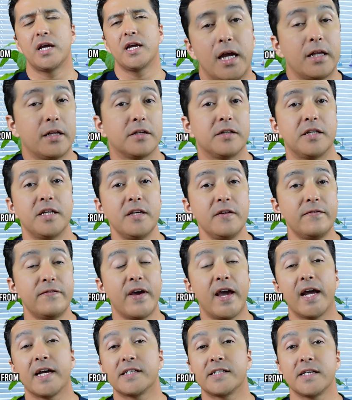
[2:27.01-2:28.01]
and the
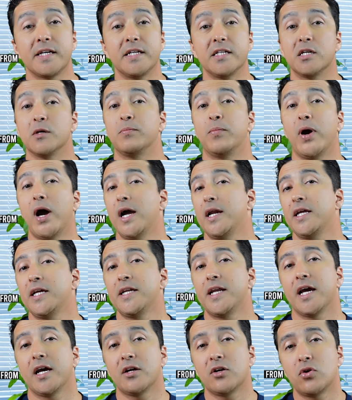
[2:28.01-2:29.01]
defects in the
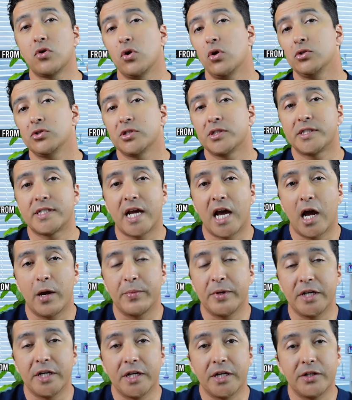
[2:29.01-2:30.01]
body that causes
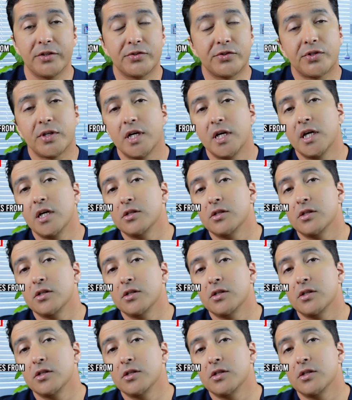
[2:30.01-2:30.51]
diabetes,